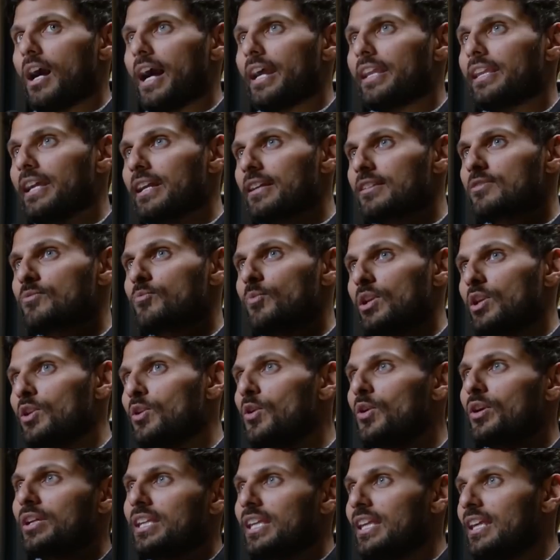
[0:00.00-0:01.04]
I guess when you're
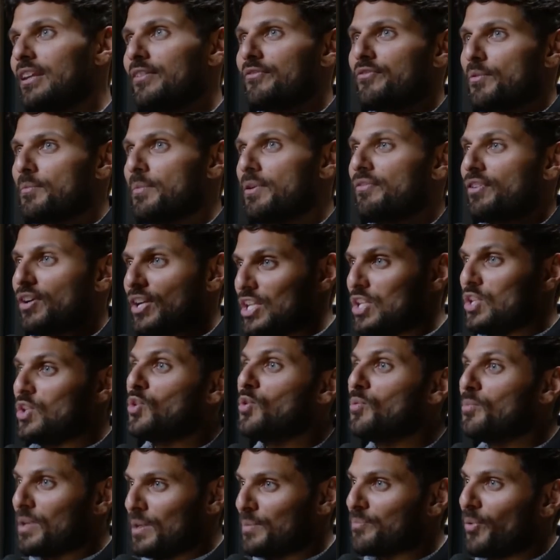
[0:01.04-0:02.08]
looking at it from a very
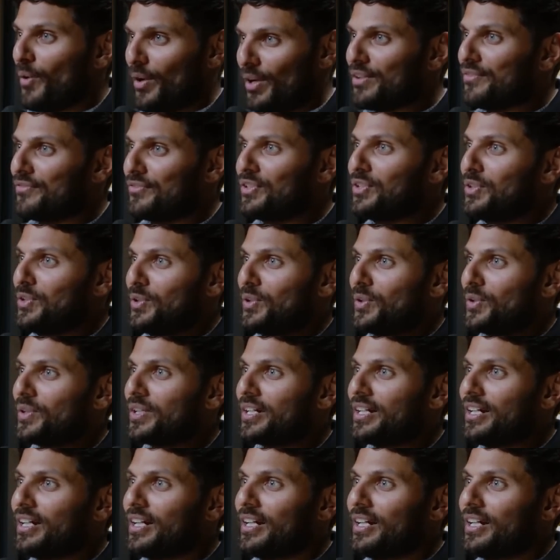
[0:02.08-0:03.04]
human point of view,